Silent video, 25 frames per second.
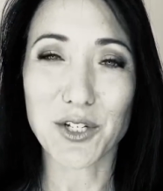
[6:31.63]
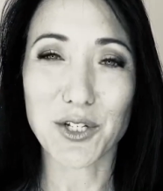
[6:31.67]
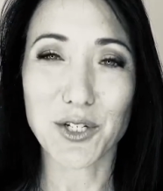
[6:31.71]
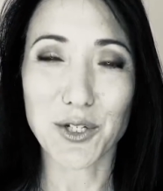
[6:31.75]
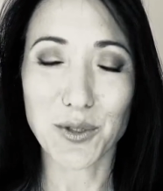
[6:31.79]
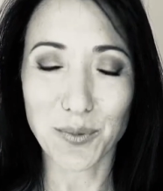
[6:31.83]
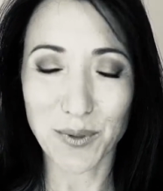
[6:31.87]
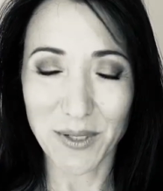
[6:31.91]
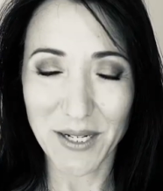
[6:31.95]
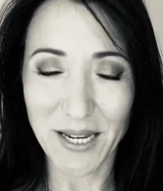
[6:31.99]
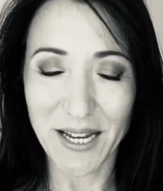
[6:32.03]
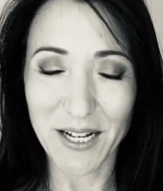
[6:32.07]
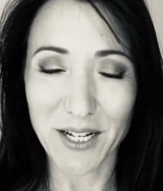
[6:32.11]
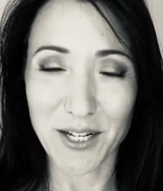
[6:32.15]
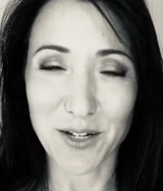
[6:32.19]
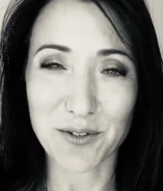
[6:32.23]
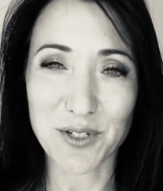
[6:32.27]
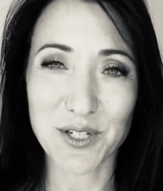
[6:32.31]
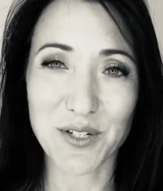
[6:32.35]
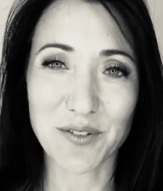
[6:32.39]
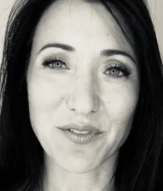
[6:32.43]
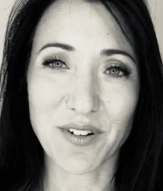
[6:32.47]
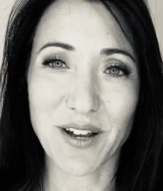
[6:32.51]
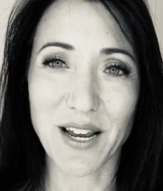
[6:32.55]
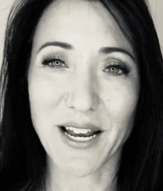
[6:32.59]
you will get
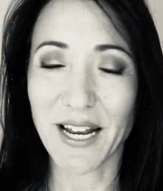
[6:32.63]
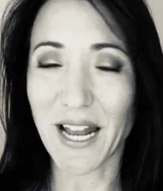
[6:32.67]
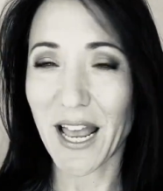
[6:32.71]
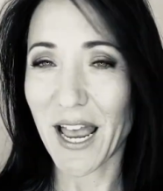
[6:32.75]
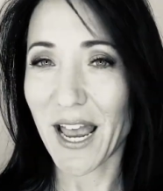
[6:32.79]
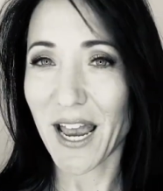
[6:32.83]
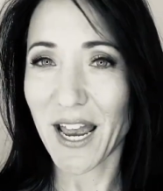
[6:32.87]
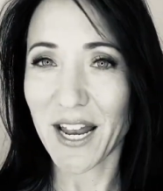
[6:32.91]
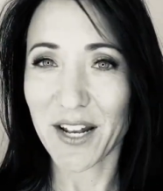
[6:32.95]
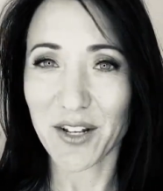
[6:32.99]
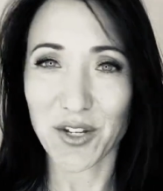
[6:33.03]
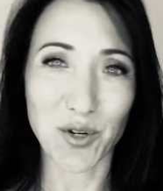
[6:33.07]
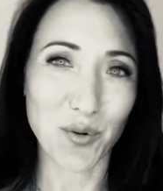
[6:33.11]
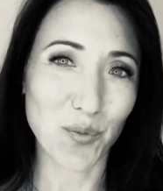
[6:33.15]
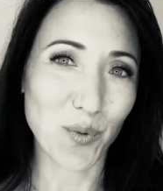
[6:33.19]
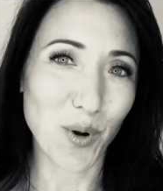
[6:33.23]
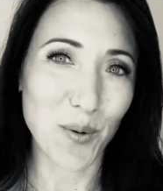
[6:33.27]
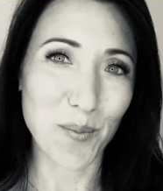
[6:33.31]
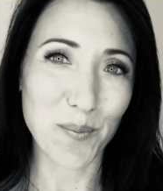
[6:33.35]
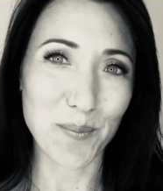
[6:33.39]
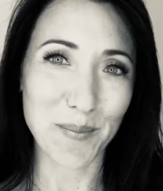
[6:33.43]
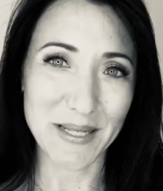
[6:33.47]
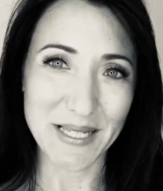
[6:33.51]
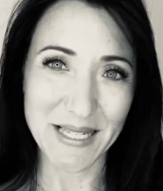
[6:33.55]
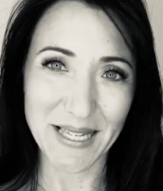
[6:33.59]
notified and you
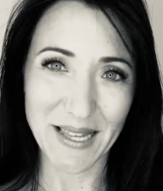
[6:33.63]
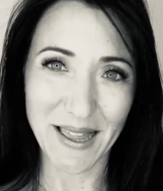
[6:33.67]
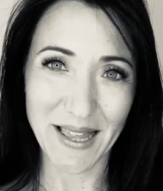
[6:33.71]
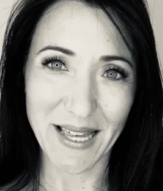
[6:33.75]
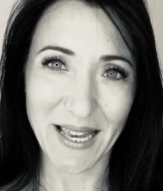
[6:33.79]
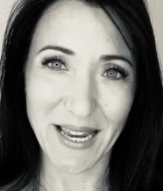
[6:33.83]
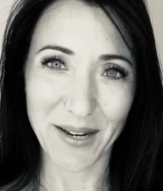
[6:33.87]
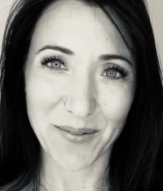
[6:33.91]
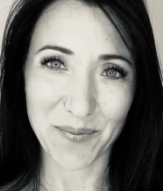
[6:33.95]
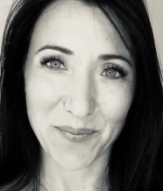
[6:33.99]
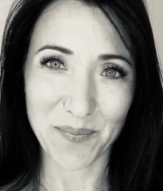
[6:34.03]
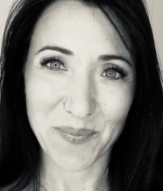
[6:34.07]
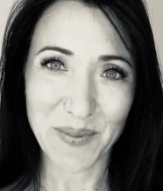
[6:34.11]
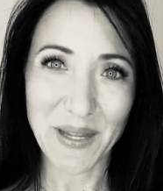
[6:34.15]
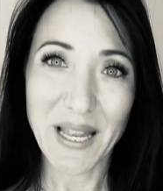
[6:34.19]
won't miss a thing.